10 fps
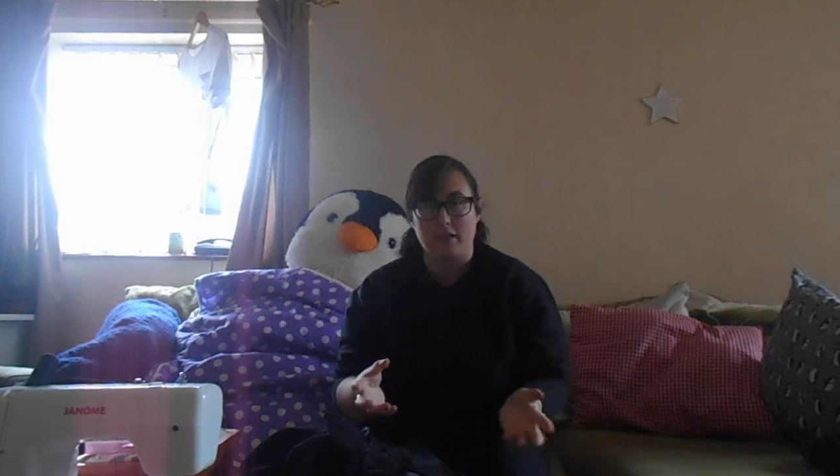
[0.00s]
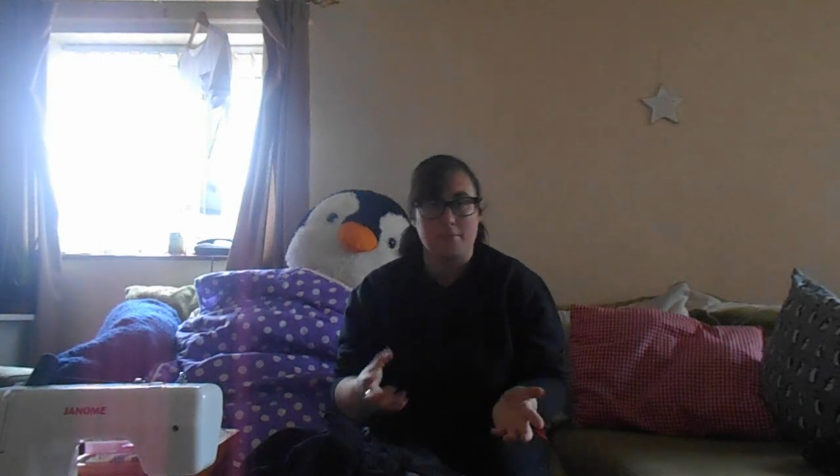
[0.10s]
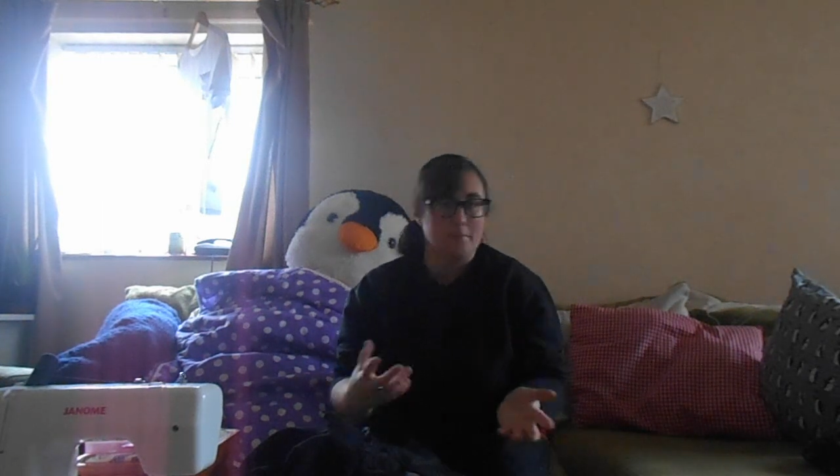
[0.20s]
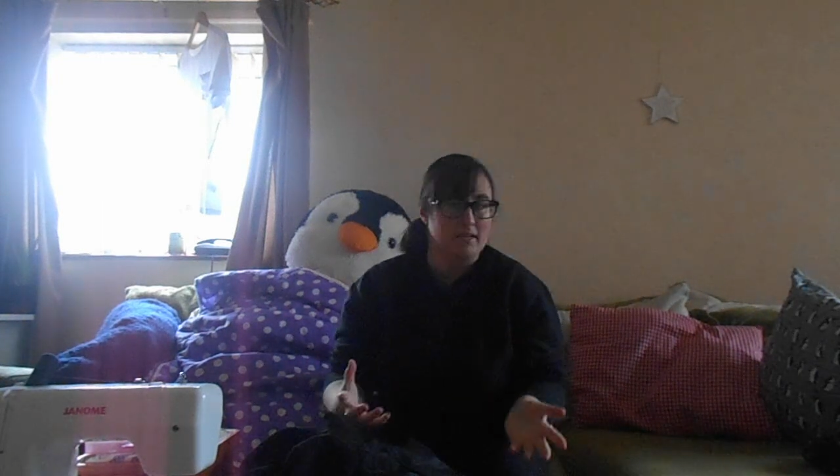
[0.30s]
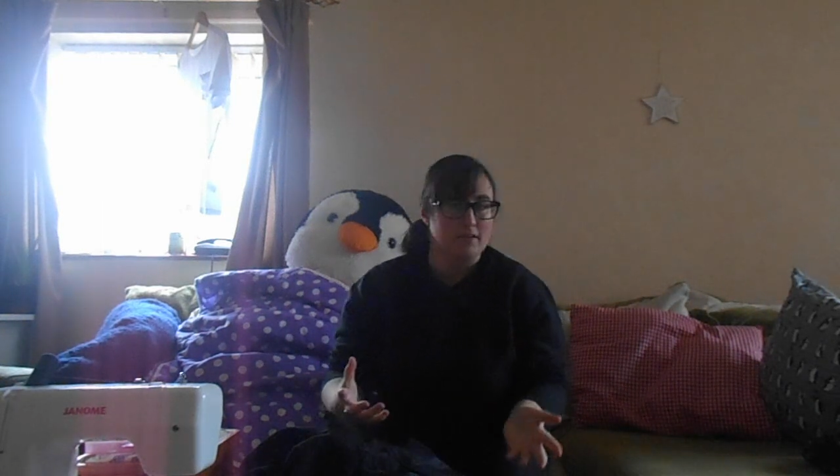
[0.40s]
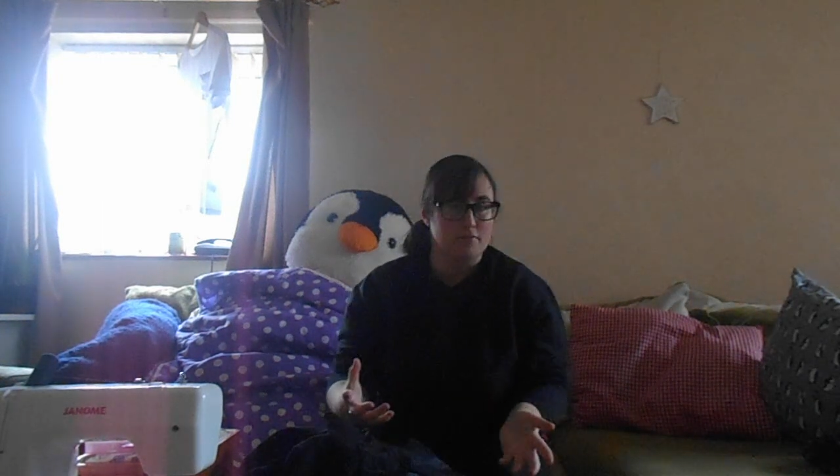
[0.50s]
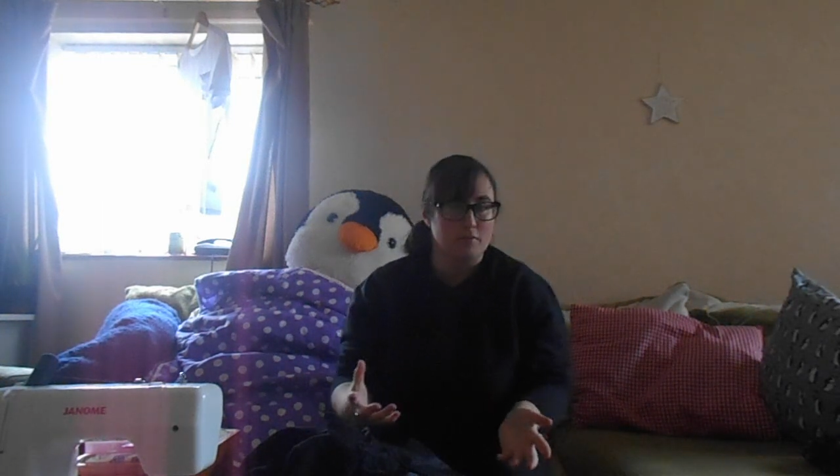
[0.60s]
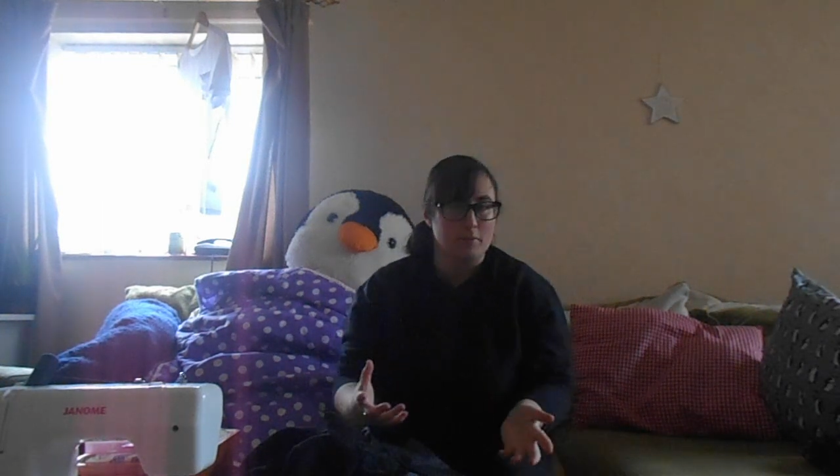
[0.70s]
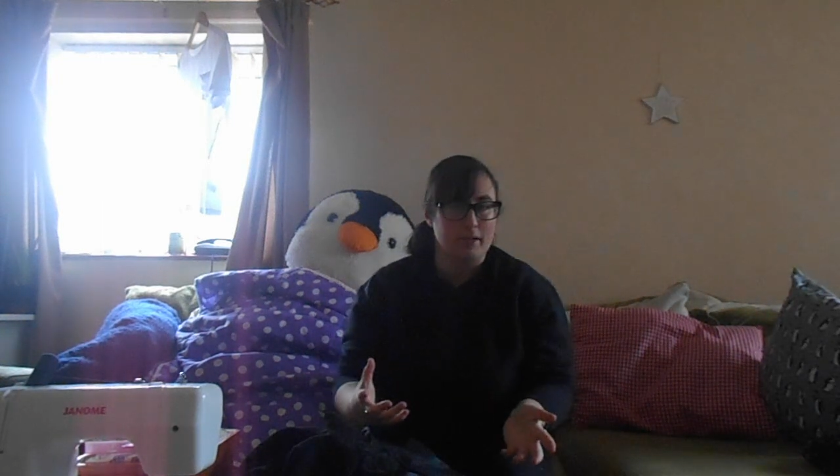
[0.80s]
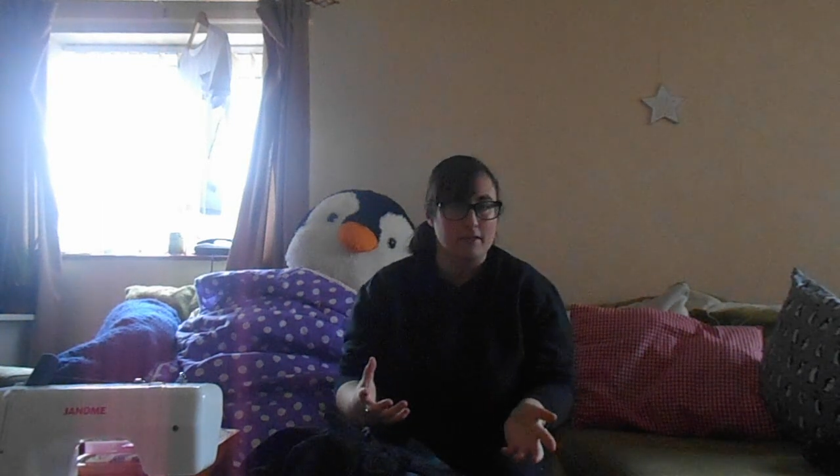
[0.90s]
in many
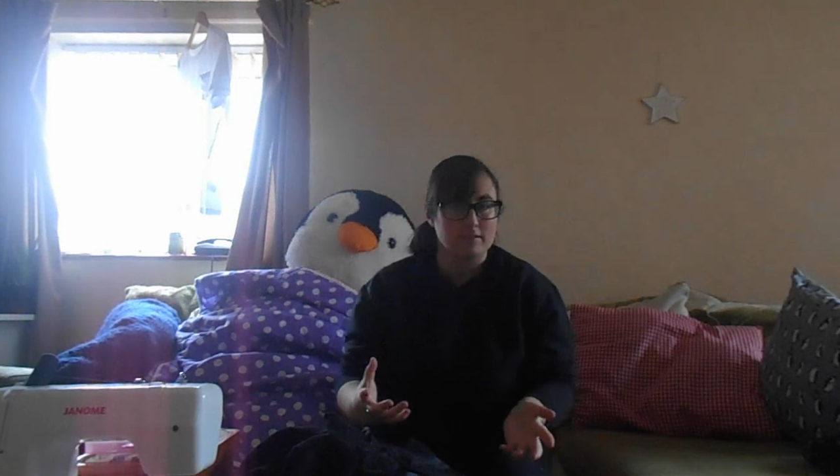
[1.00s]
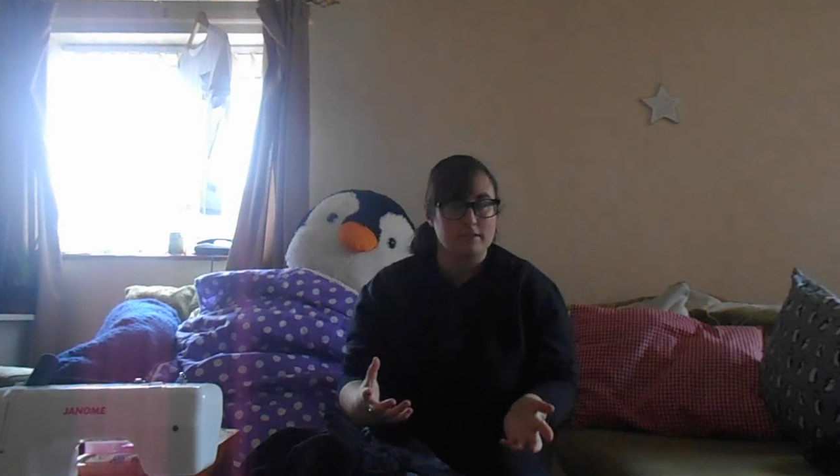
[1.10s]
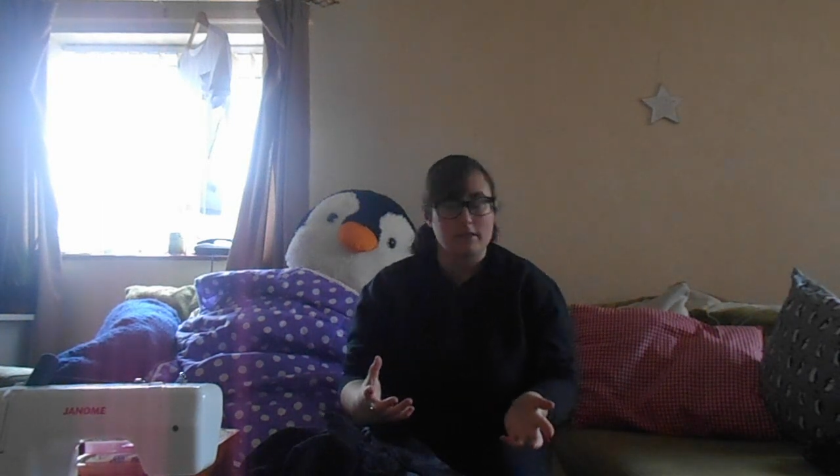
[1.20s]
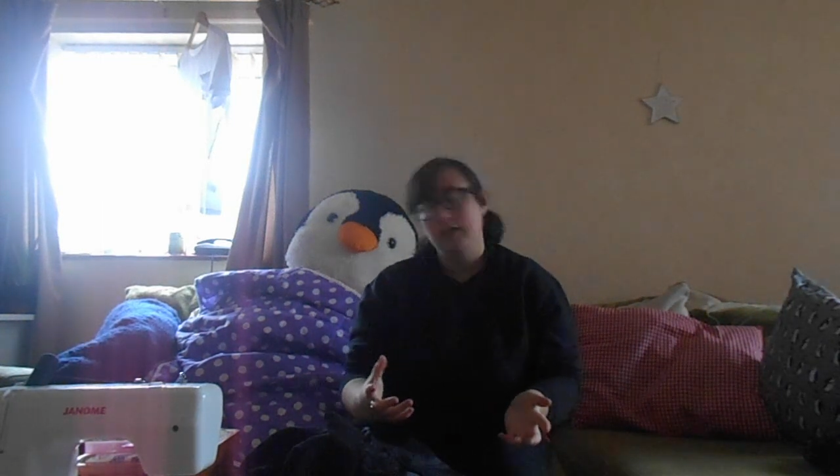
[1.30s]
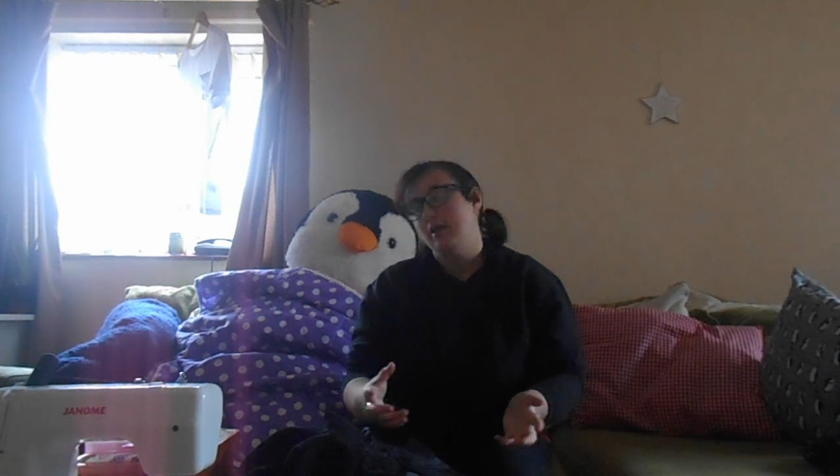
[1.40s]
different ways.